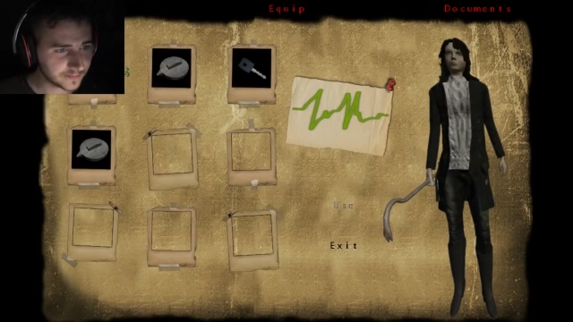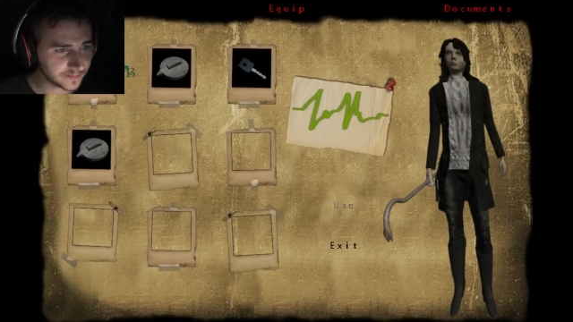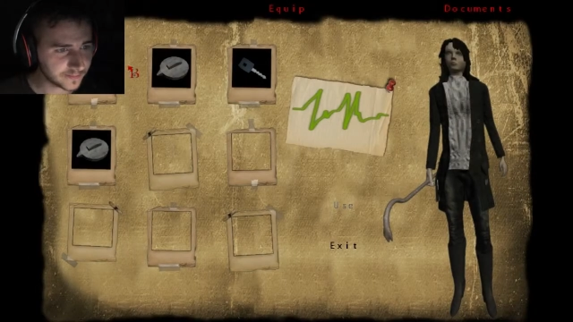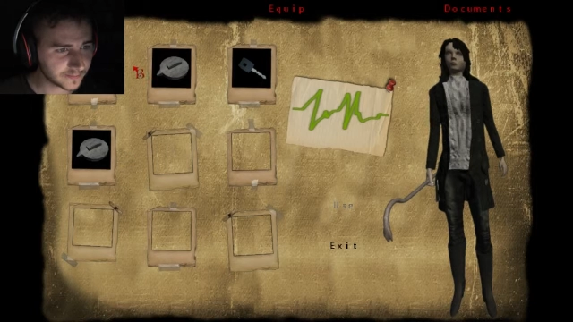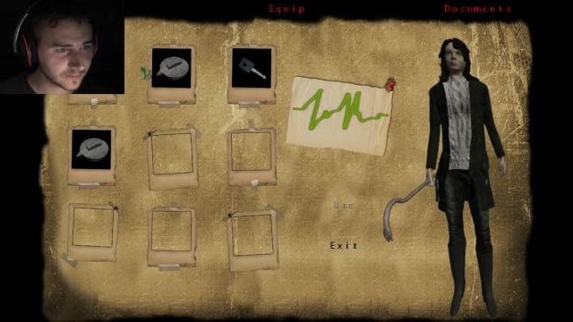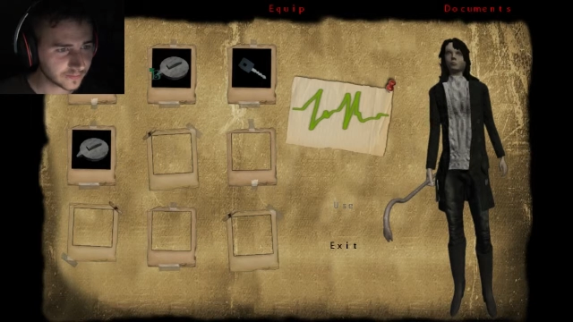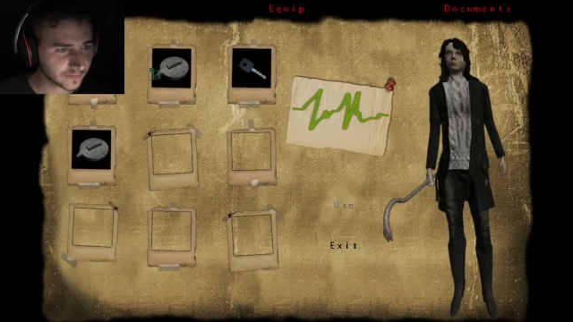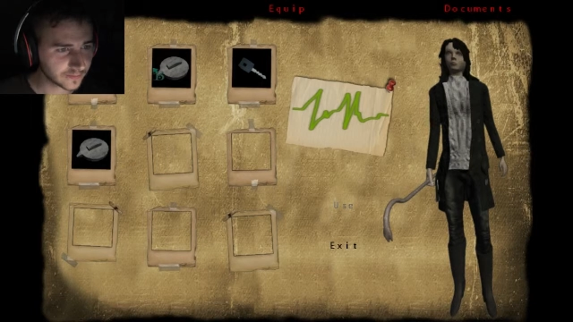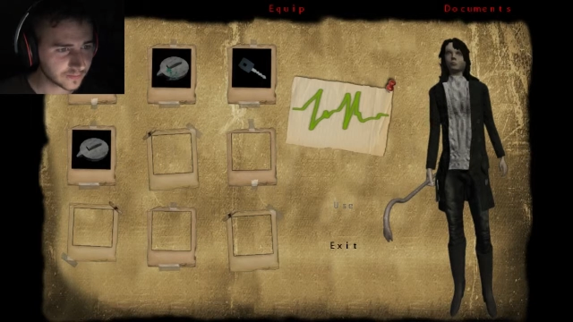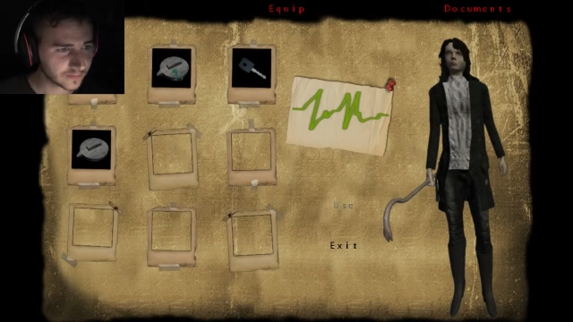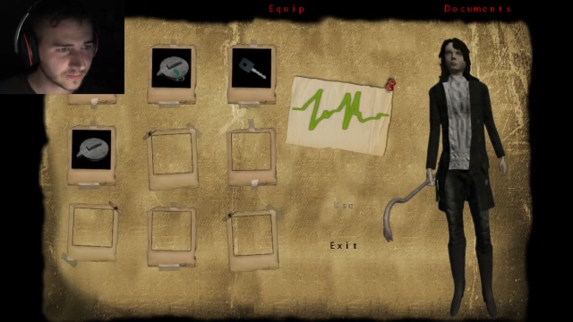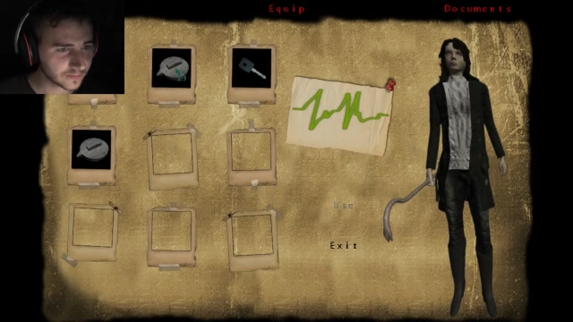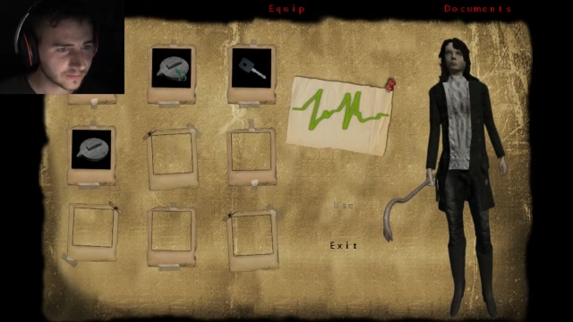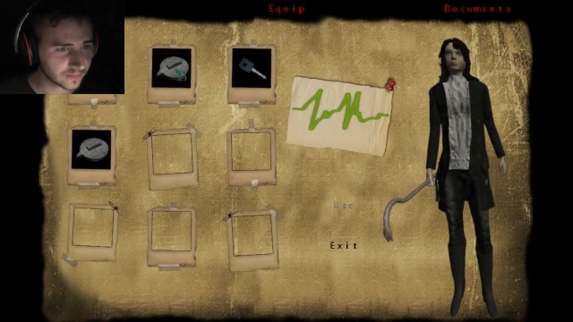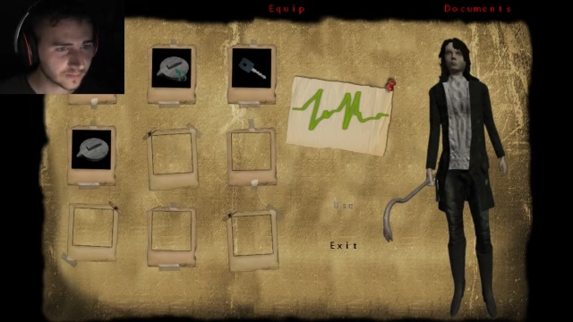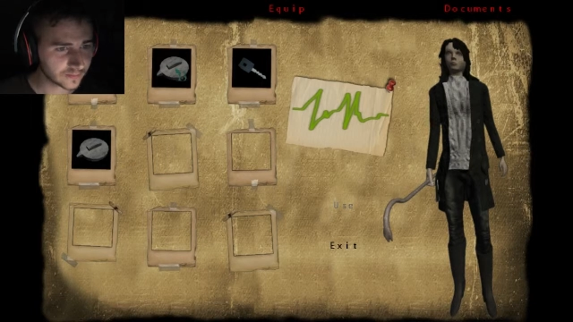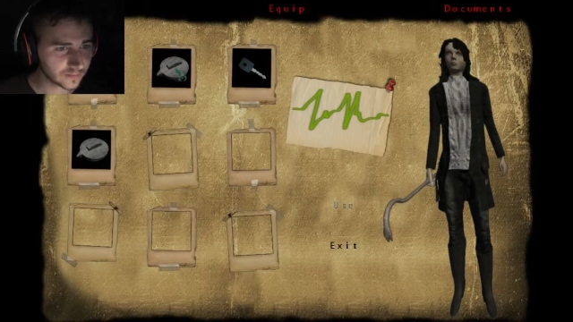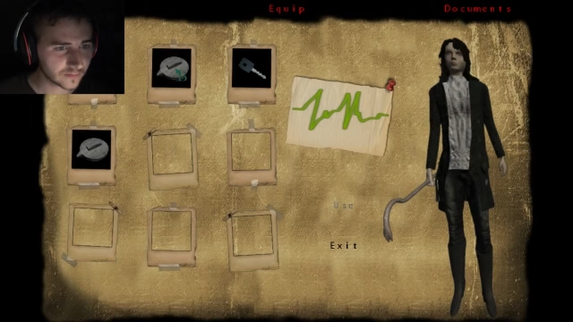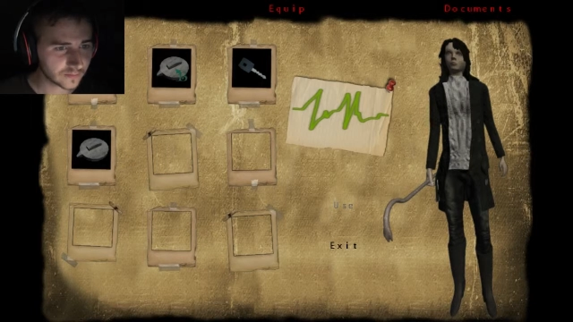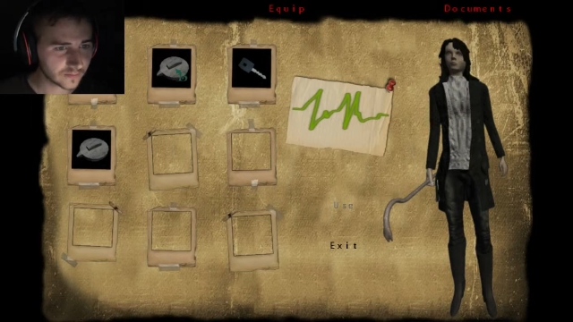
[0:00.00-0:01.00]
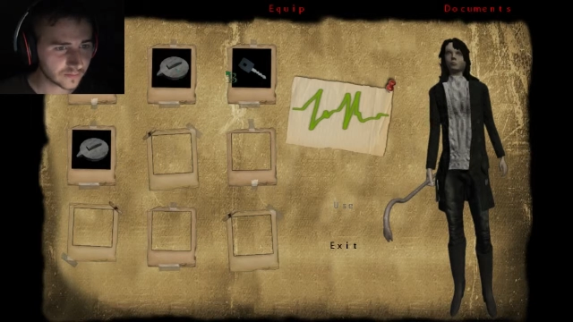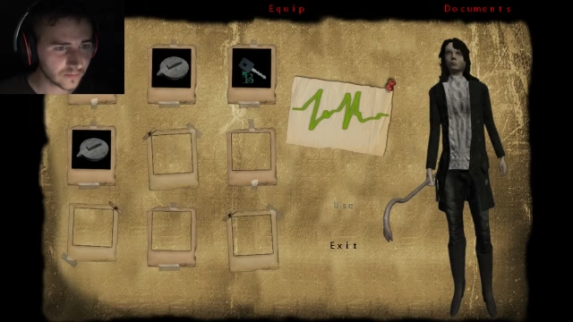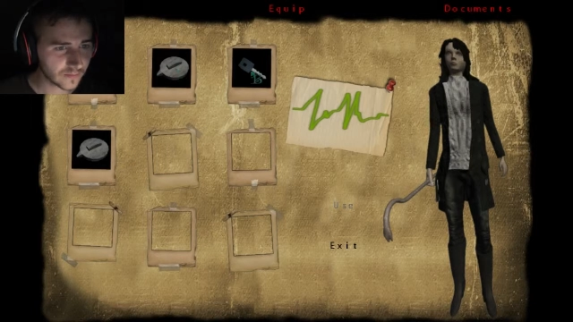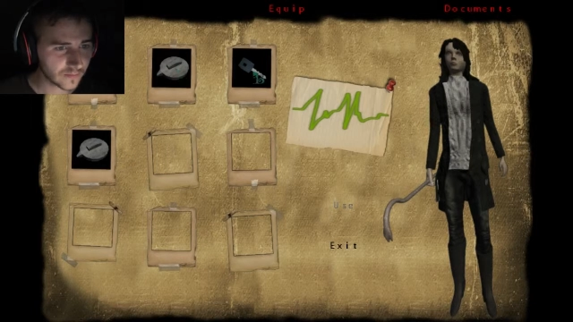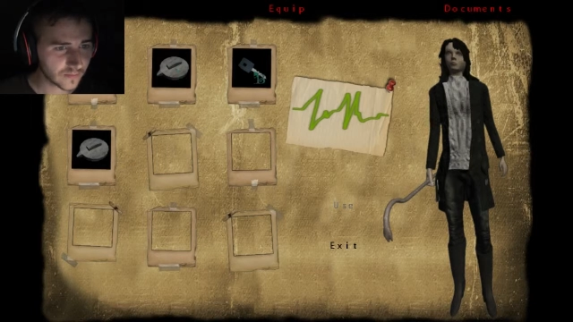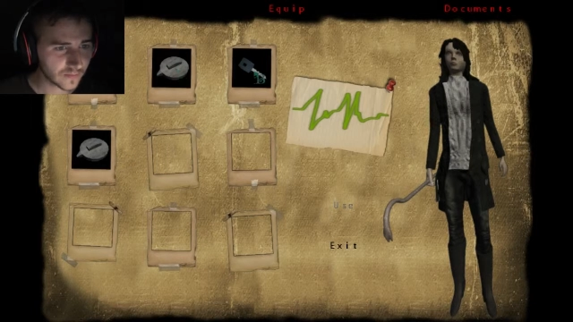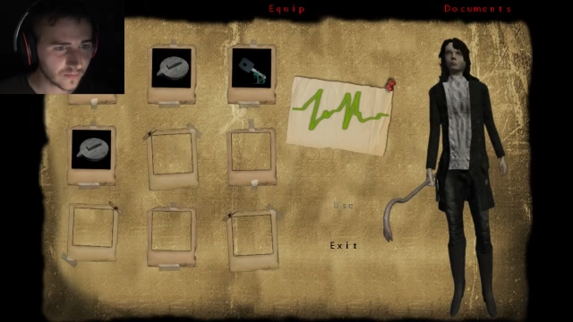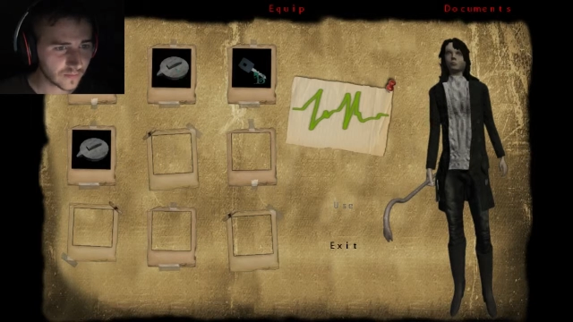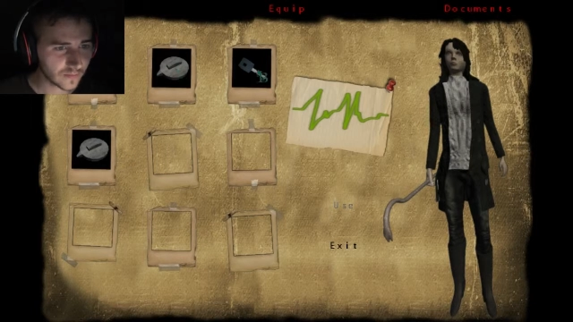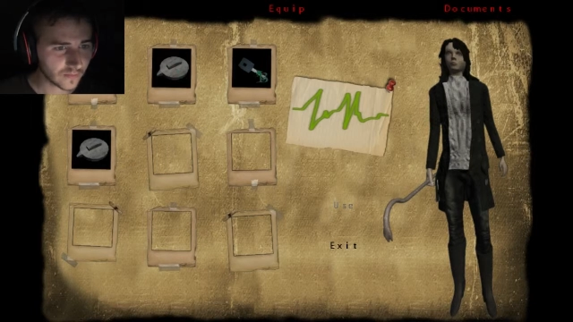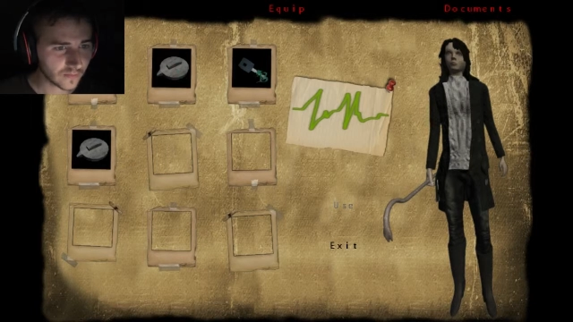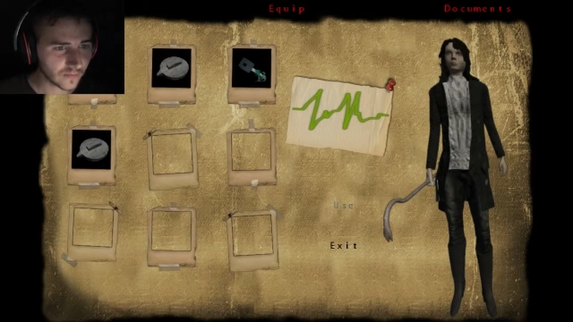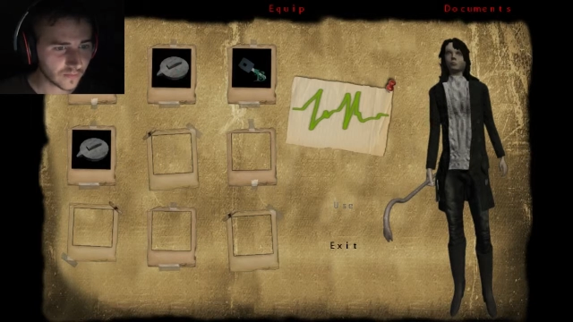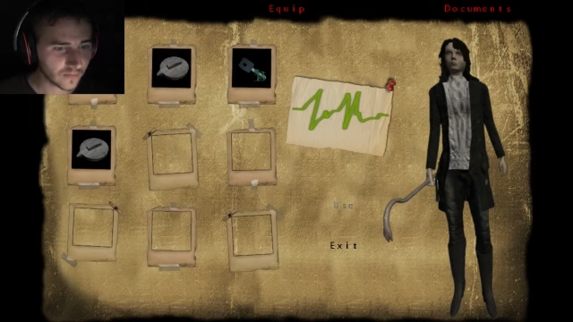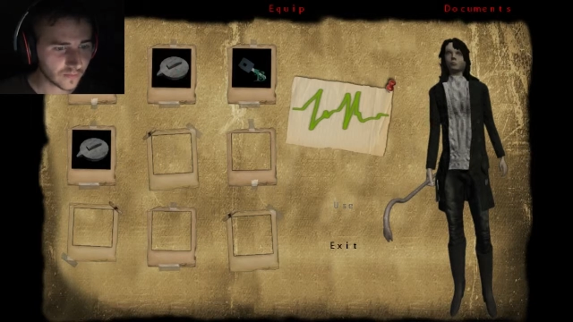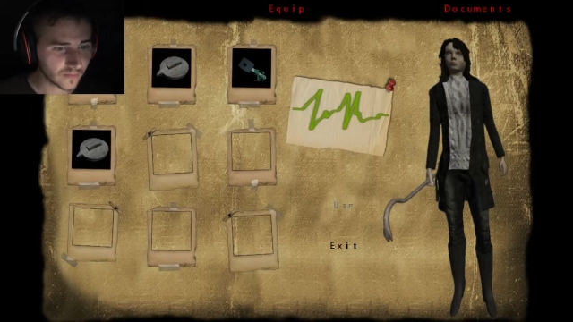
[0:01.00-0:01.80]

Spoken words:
No one is speaking in this clip.